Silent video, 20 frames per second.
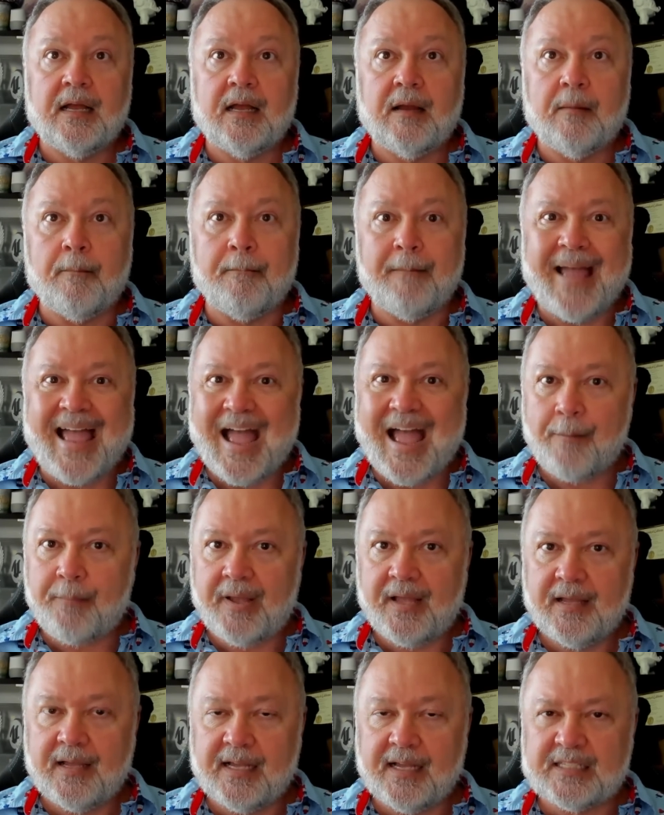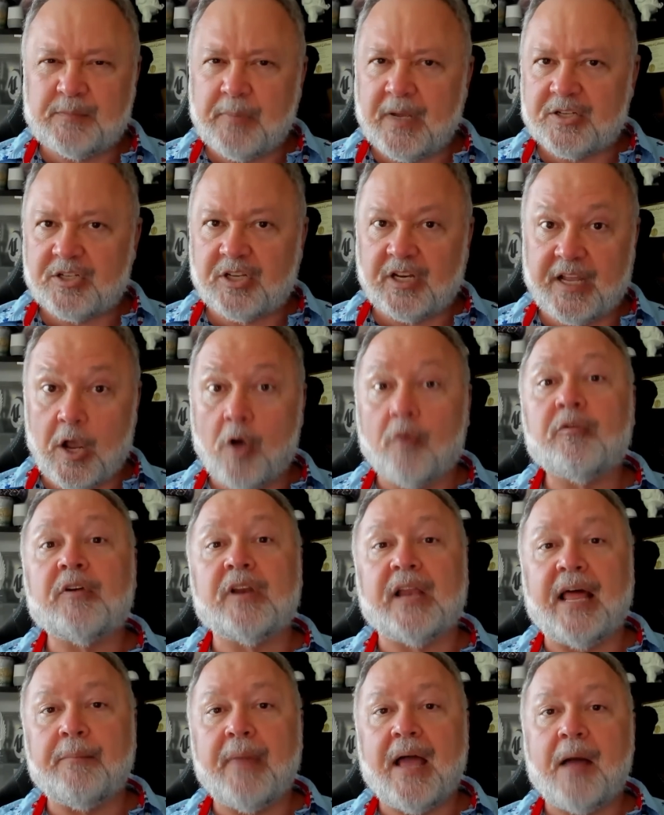map, especially
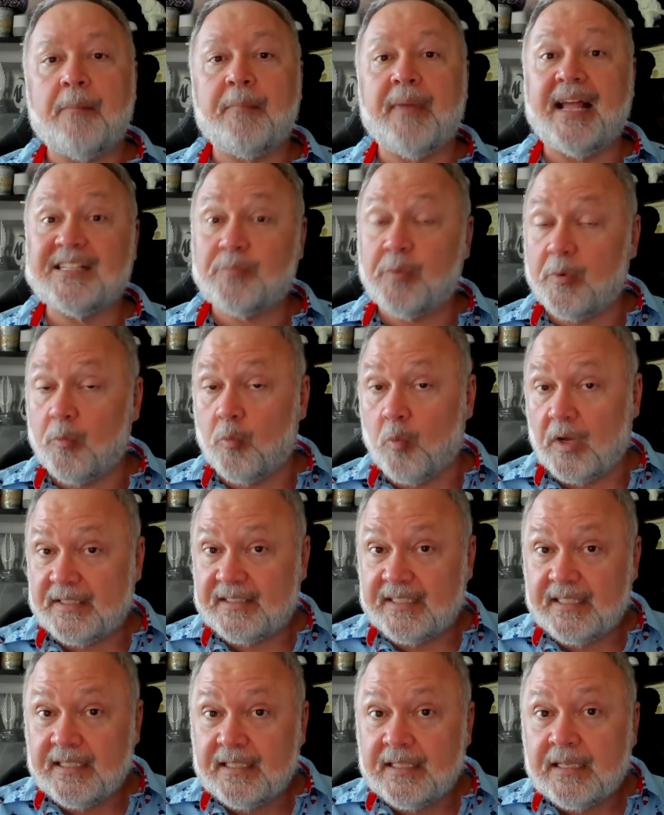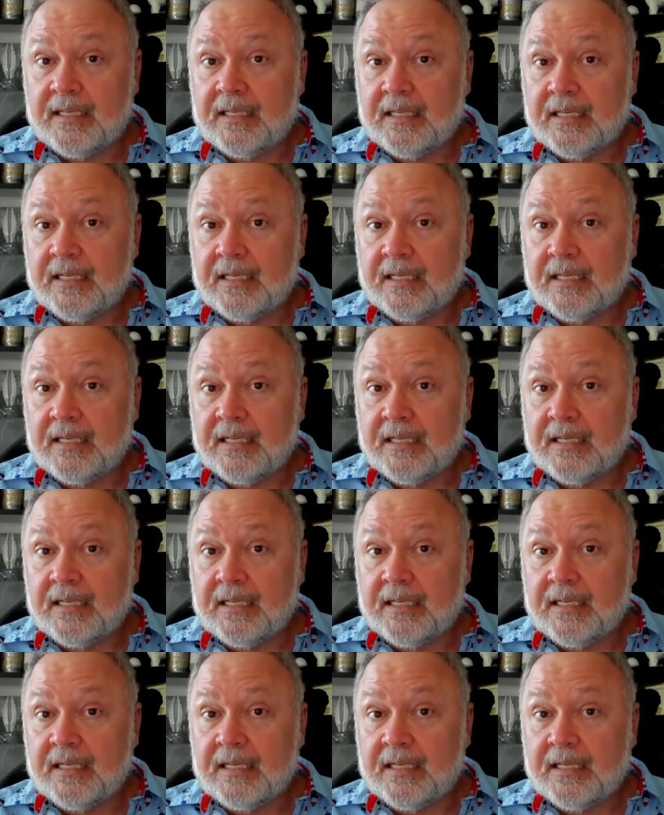overland map, as we wanted